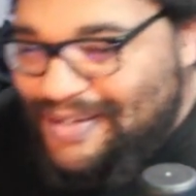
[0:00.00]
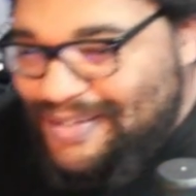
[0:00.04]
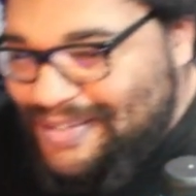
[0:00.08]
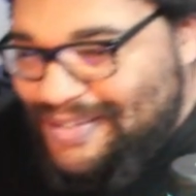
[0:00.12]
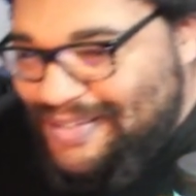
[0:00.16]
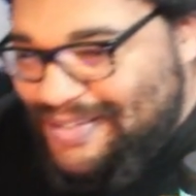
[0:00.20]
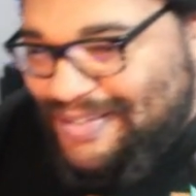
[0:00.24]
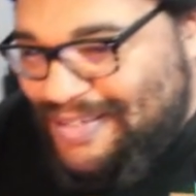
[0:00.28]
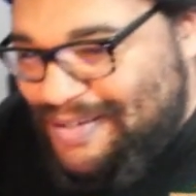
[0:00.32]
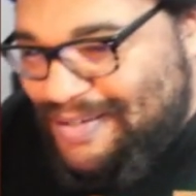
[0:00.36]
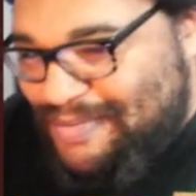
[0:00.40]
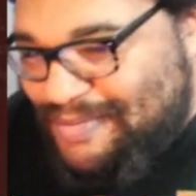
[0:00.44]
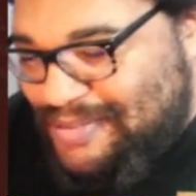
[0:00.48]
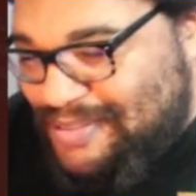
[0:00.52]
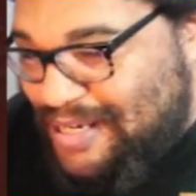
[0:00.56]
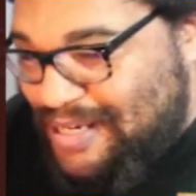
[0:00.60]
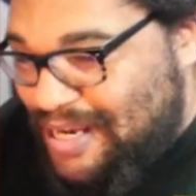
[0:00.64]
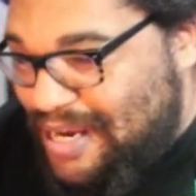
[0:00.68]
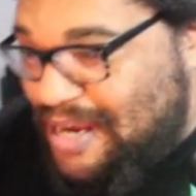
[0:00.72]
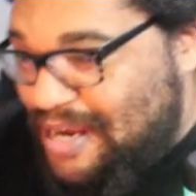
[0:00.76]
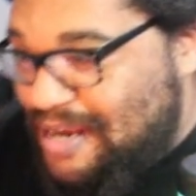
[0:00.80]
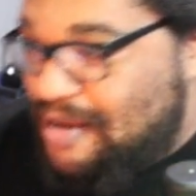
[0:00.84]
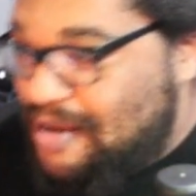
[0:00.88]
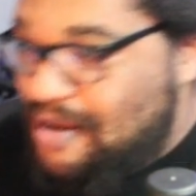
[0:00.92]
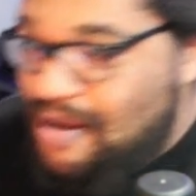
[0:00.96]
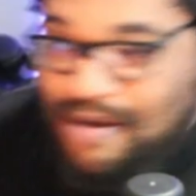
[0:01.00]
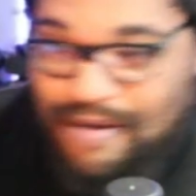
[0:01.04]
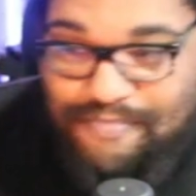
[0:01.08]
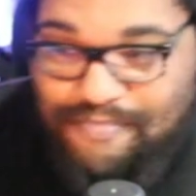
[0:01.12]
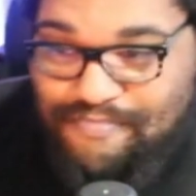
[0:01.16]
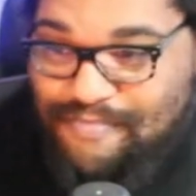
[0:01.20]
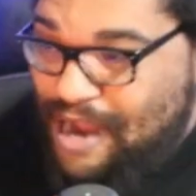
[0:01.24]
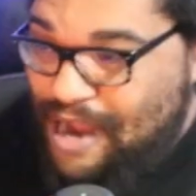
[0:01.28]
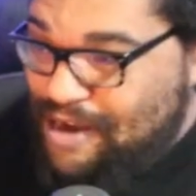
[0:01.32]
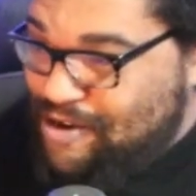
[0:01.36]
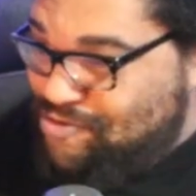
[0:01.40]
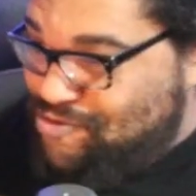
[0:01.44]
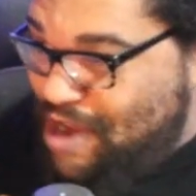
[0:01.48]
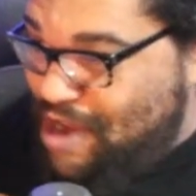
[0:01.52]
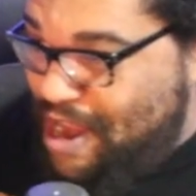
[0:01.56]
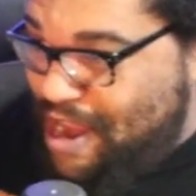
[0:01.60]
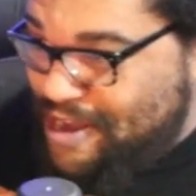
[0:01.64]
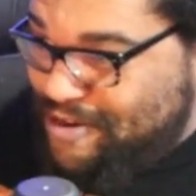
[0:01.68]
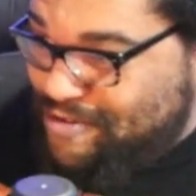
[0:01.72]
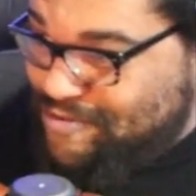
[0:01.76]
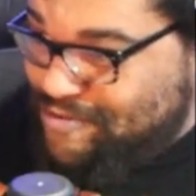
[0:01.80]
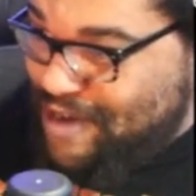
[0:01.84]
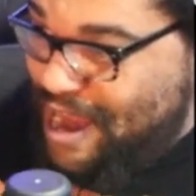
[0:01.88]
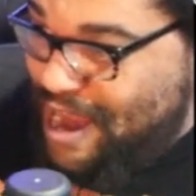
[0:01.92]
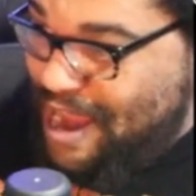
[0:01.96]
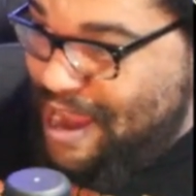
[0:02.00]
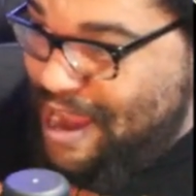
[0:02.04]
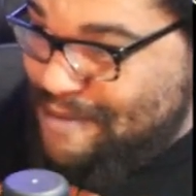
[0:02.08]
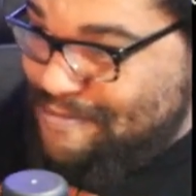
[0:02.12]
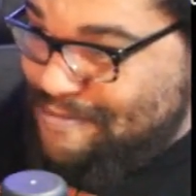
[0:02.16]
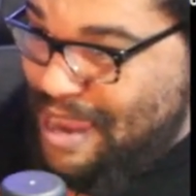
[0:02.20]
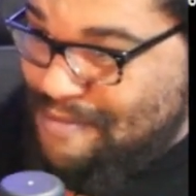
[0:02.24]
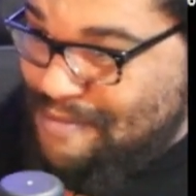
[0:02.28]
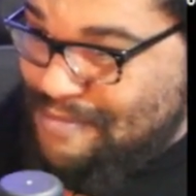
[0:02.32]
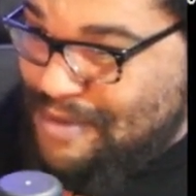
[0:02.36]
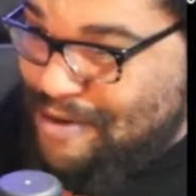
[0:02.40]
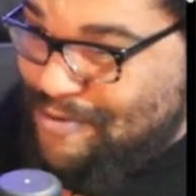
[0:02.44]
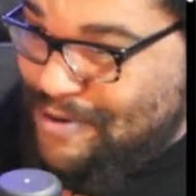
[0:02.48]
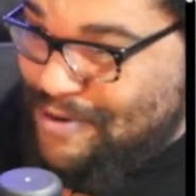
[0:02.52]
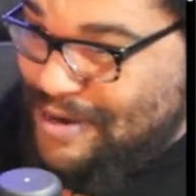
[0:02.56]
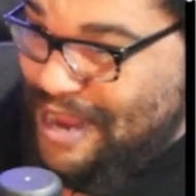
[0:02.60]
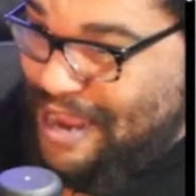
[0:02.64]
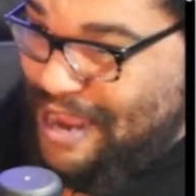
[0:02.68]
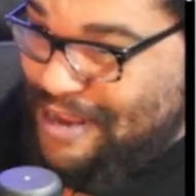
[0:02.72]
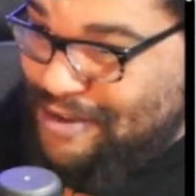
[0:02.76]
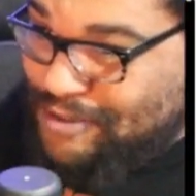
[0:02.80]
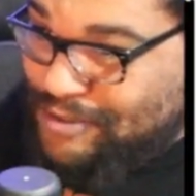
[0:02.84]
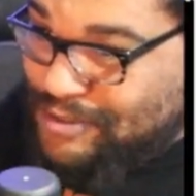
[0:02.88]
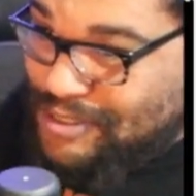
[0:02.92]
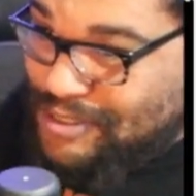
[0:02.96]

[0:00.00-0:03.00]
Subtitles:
You know what I'm saying? My great grandmammy, when I used to